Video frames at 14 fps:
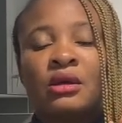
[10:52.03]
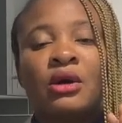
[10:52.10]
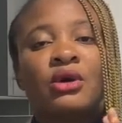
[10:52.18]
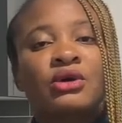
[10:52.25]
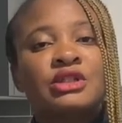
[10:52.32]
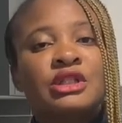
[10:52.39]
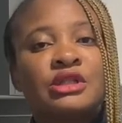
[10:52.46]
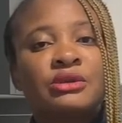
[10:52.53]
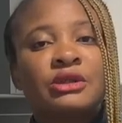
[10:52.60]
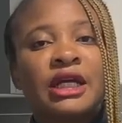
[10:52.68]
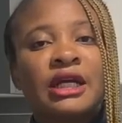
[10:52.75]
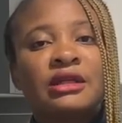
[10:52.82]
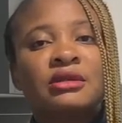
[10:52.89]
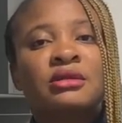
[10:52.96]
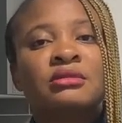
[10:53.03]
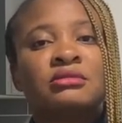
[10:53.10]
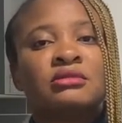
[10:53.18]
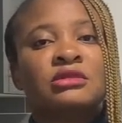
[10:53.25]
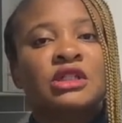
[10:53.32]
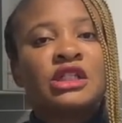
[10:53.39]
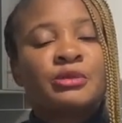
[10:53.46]
Until then,
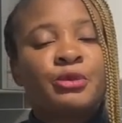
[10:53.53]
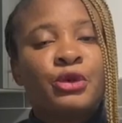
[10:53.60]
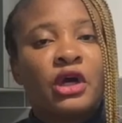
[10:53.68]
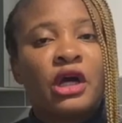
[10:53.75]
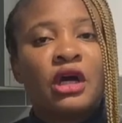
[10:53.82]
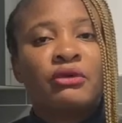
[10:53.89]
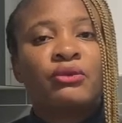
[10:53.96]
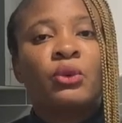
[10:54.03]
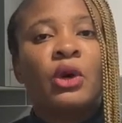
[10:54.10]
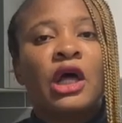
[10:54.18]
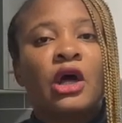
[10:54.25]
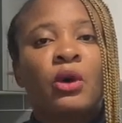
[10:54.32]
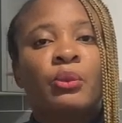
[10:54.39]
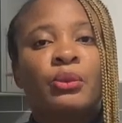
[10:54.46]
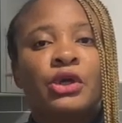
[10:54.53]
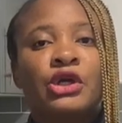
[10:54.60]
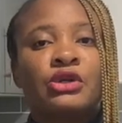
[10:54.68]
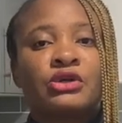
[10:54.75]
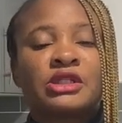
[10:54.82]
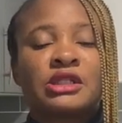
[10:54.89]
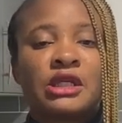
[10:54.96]
this POF will help in
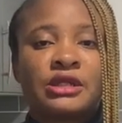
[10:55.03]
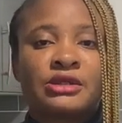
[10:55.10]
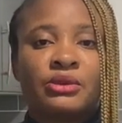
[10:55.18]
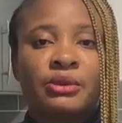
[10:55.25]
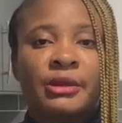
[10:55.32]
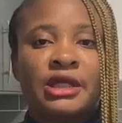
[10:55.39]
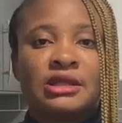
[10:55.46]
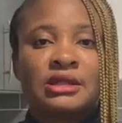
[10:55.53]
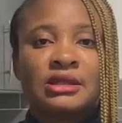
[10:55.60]
your settlement.